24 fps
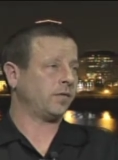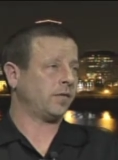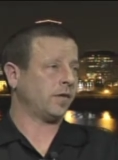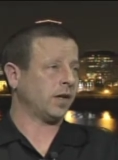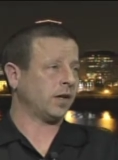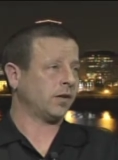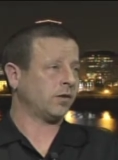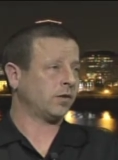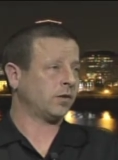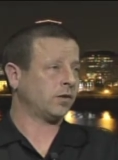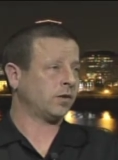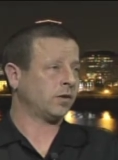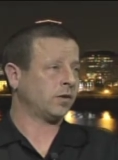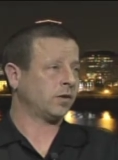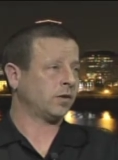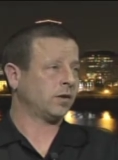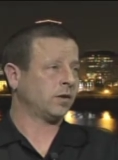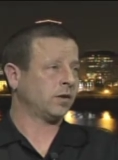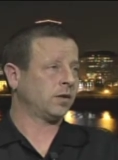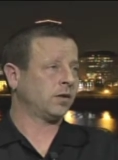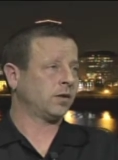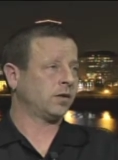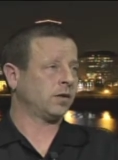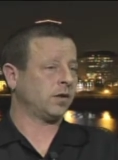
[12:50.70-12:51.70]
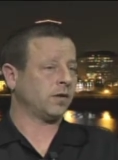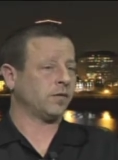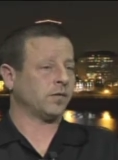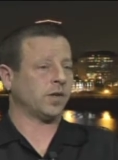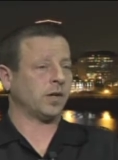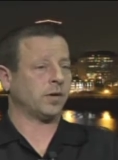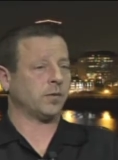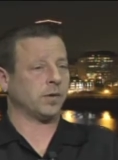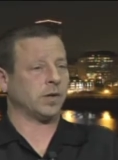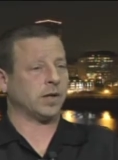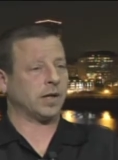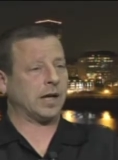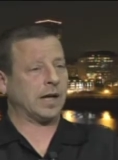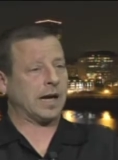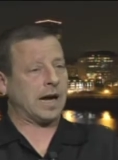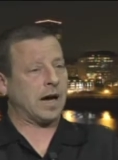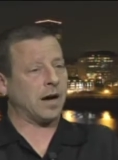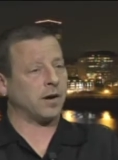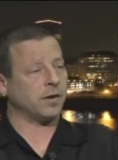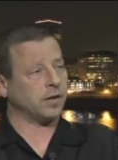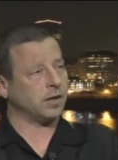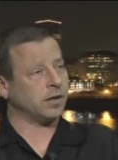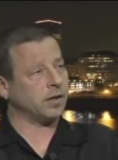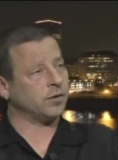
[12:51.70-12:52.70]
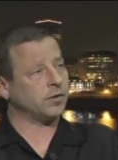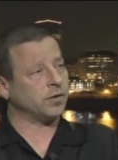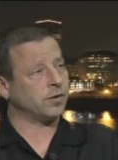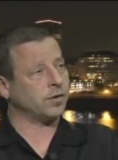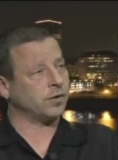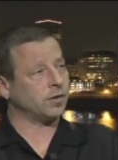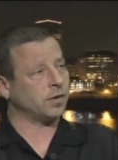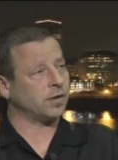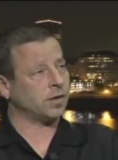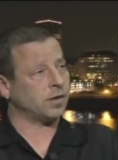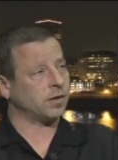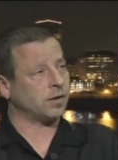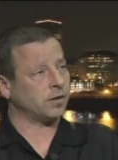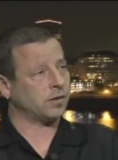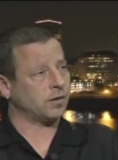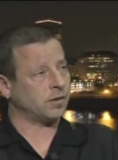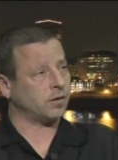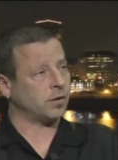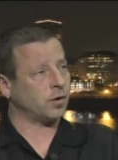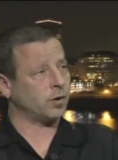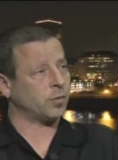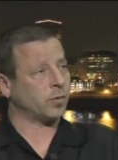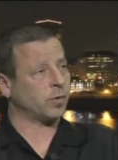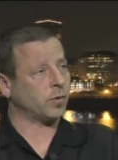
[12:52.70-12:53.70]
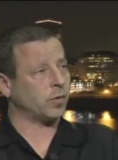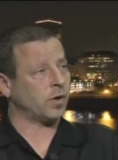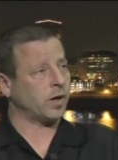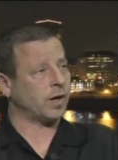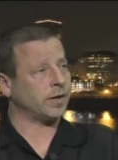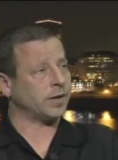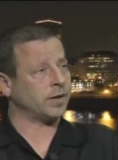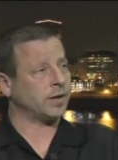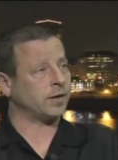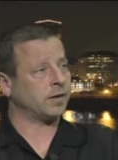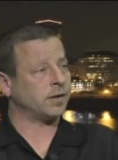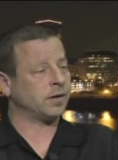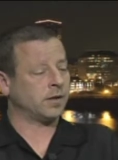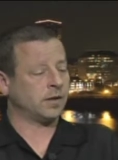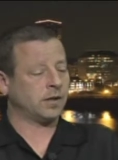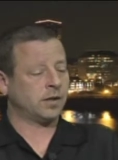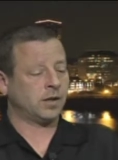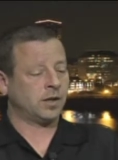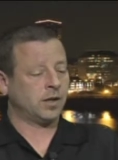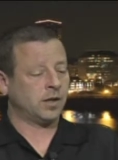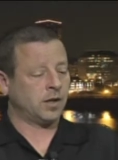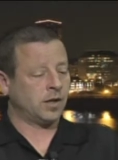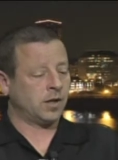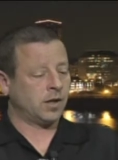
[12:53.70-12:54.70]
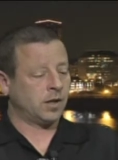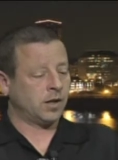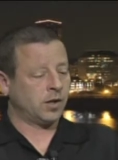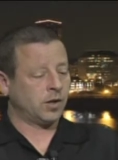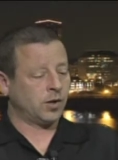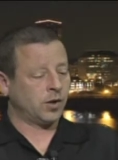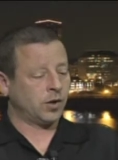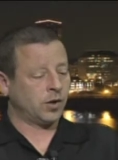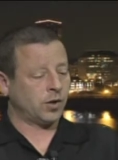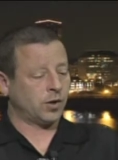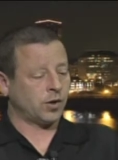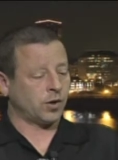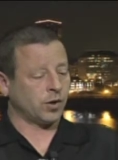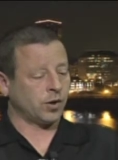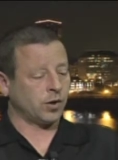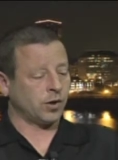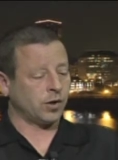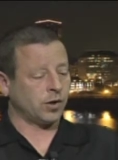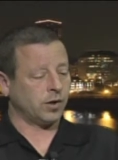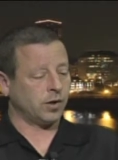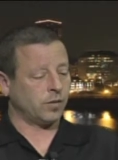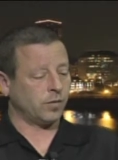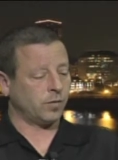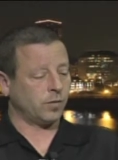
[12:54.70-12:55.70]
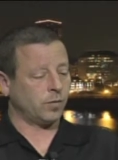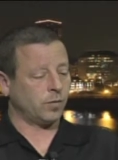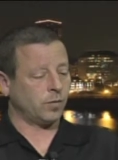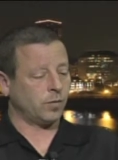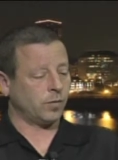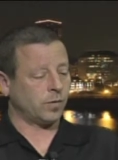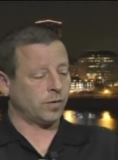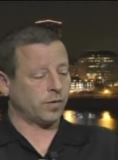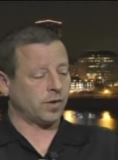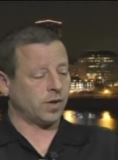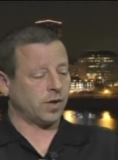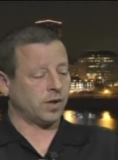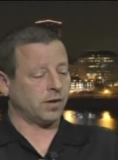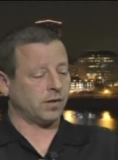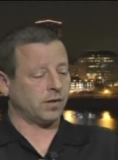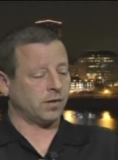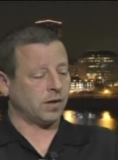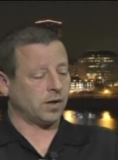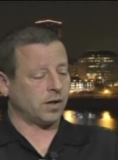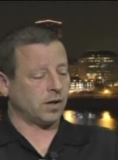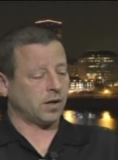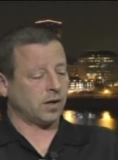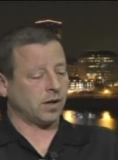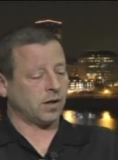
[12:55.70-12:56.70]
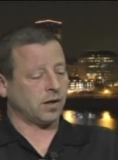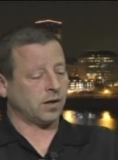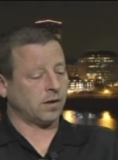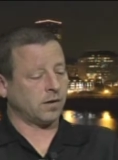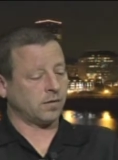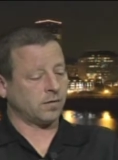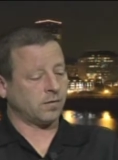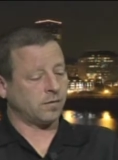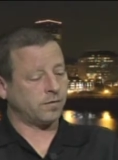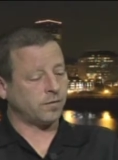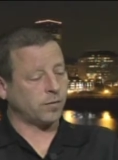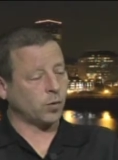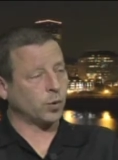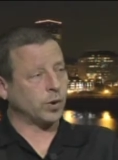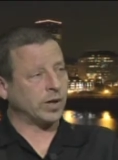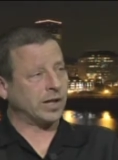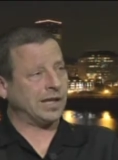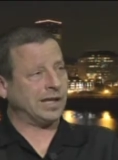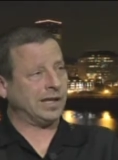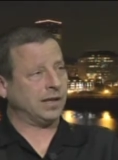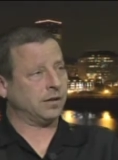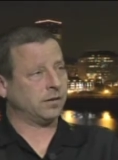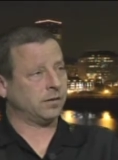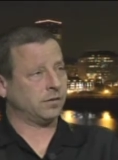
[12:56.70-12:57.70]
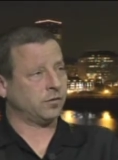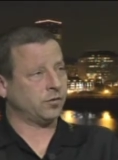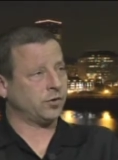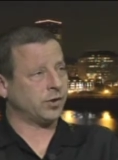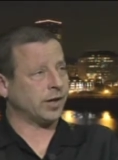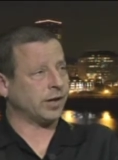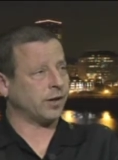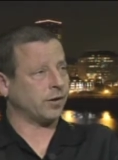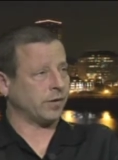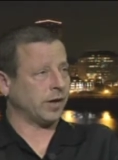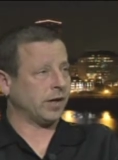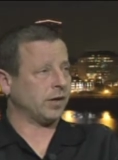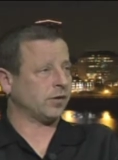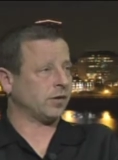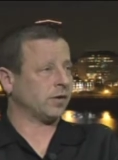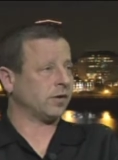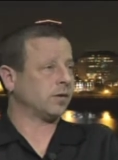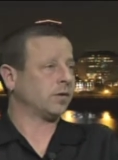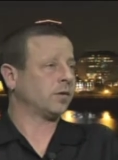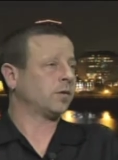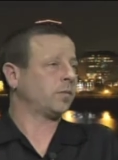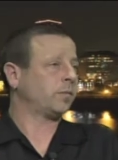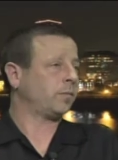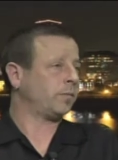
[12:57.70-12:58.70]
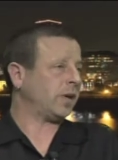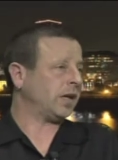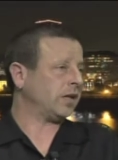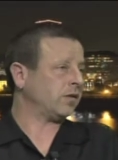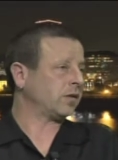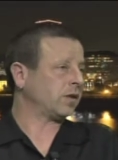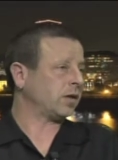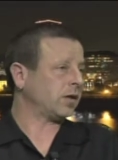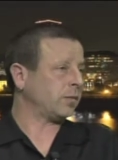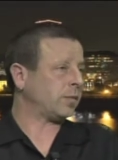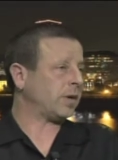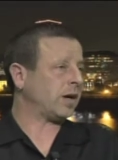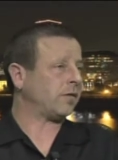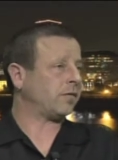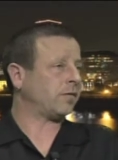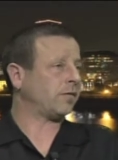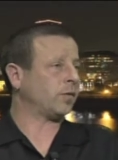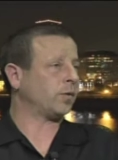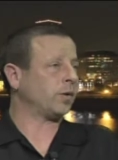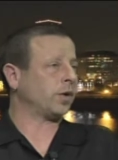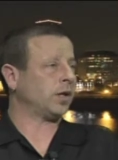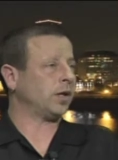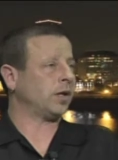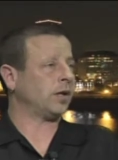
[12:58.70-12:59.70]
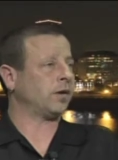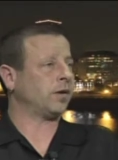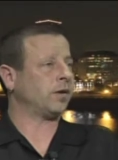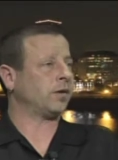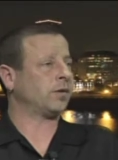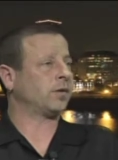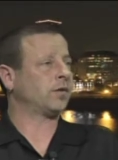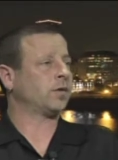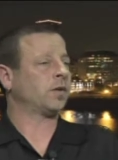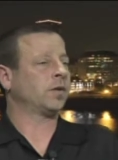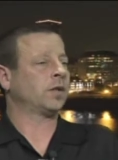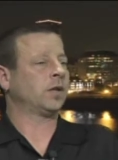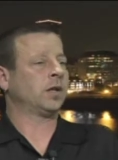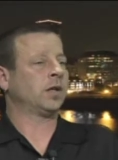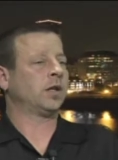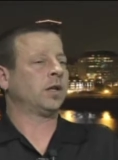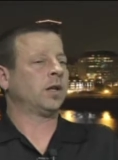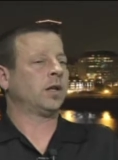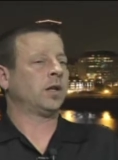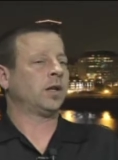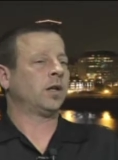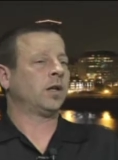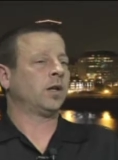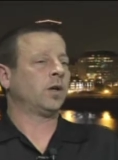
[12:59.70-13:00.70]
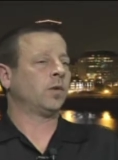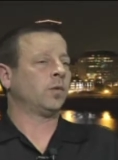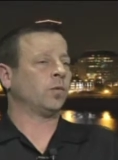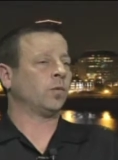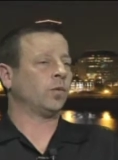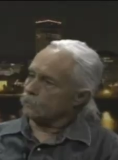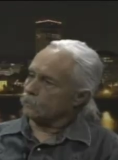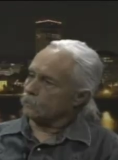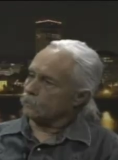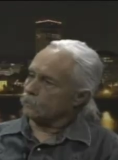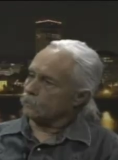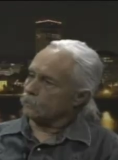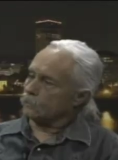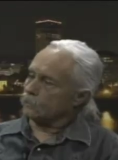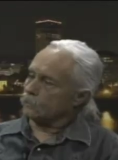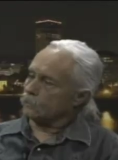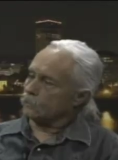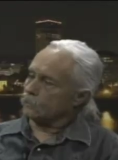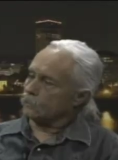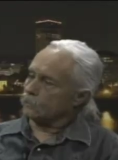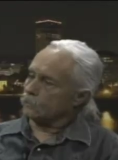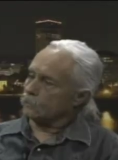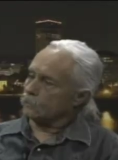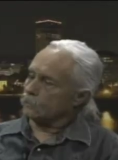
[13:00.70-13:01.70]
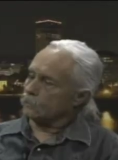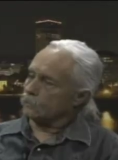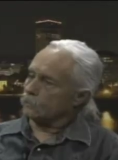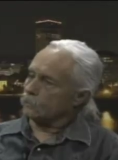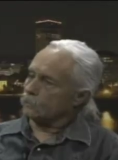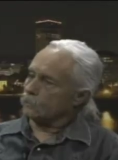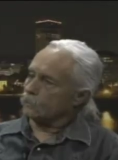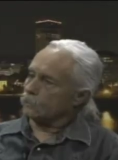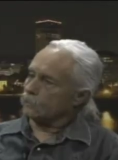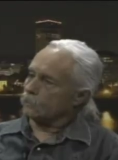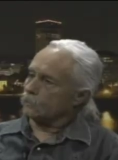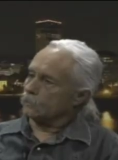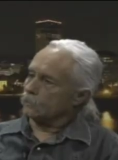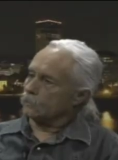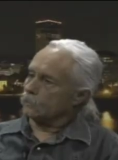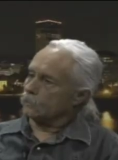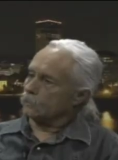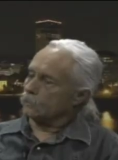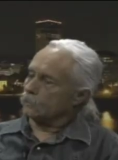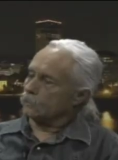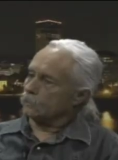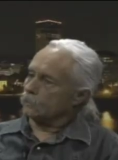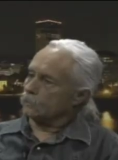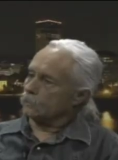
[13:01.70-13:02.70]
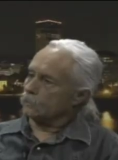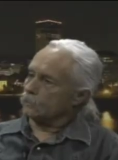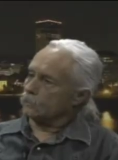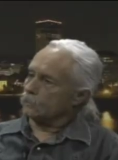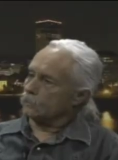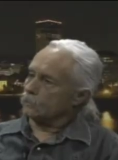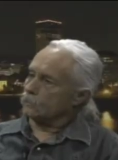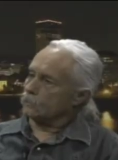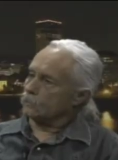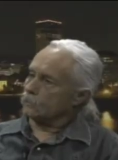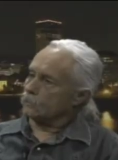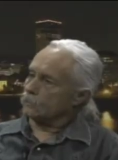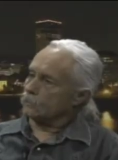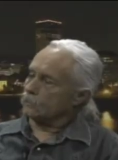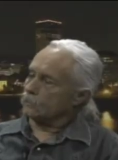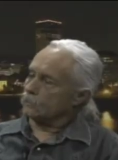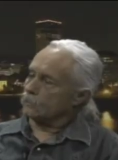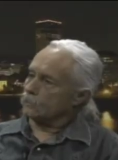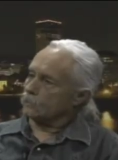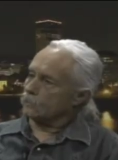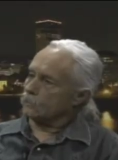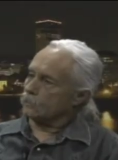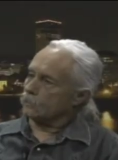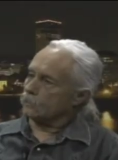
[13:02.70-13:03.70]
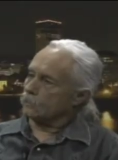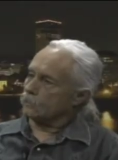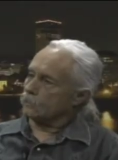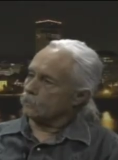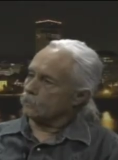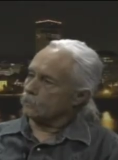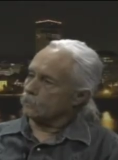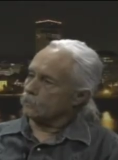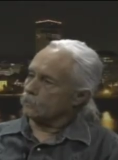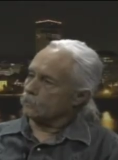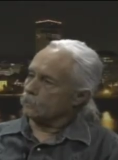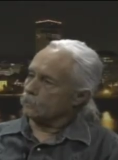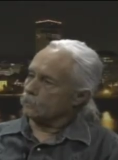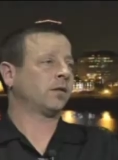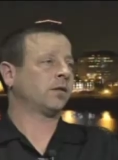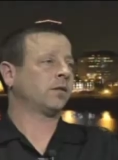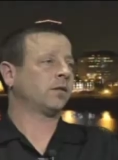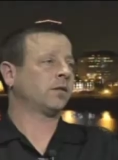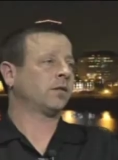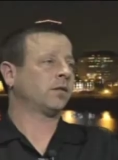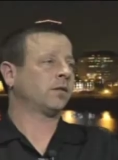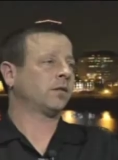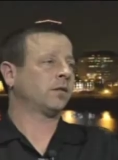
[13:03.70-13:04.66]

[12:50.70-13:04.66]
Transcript: fish, if they were to get out into the, the open water, could within uh, 40 generations, basically about 40 years, would make the wild Atlantic salmon extinct.